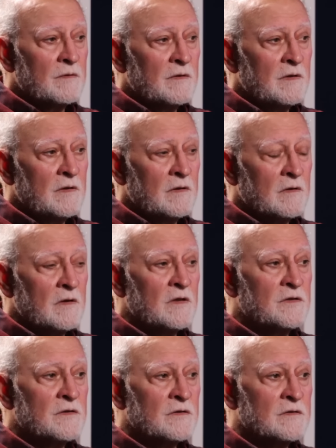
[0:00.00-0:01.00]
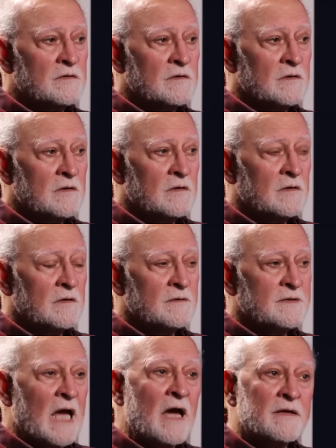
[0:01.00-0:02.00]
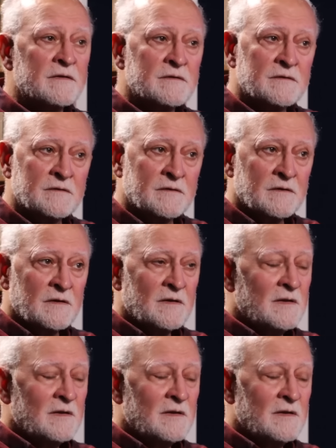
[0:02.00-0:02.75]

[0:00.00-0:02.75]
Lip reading: The religious Zionist